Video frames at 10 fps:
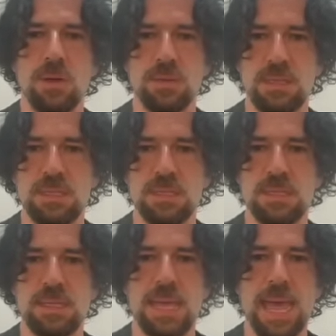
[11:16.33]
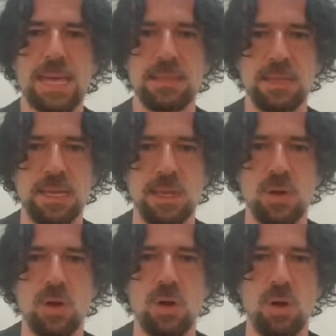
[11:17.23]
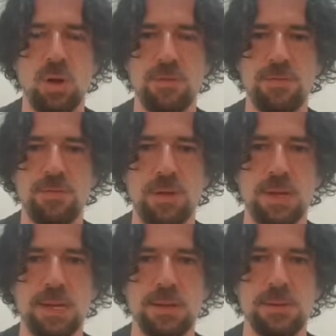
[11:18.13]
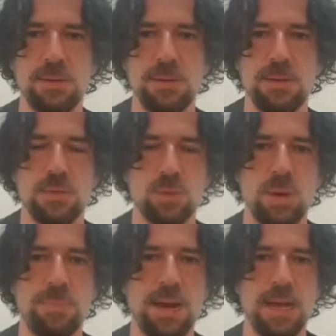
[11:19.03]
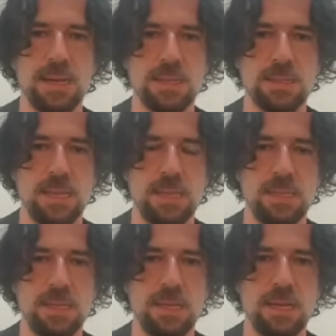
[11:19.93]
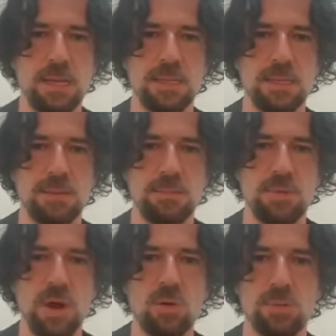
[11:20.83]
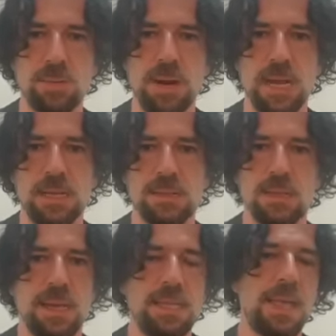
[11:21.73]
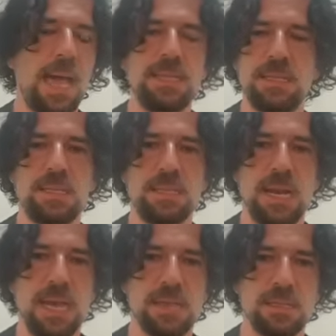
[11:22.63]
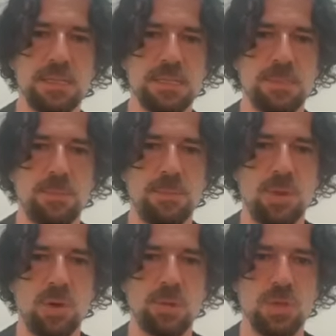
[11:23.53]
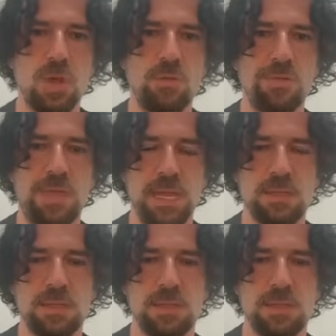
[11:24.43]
This is the handling of square bracket and round bracket, and I didn't like this because of that.